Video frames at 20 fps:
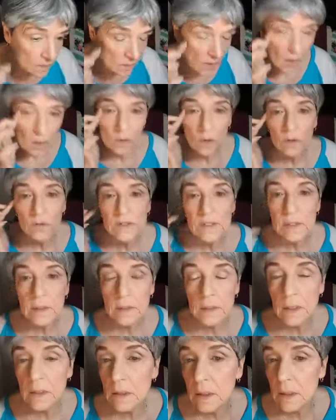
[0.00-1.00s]
I don't know,
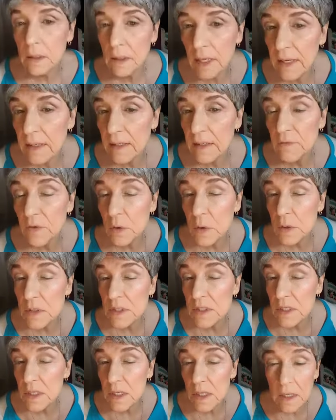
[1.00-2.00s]
Katie, if you can
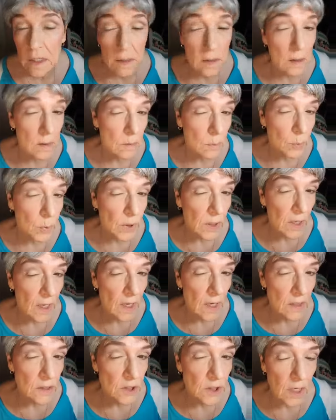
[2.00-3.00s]
see, pretty
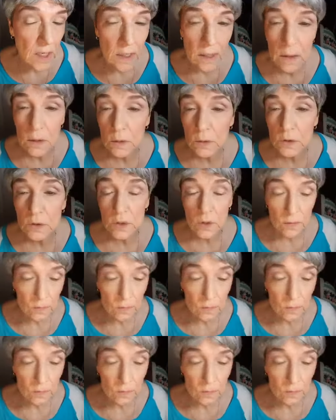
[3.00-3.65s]
eyeshadows.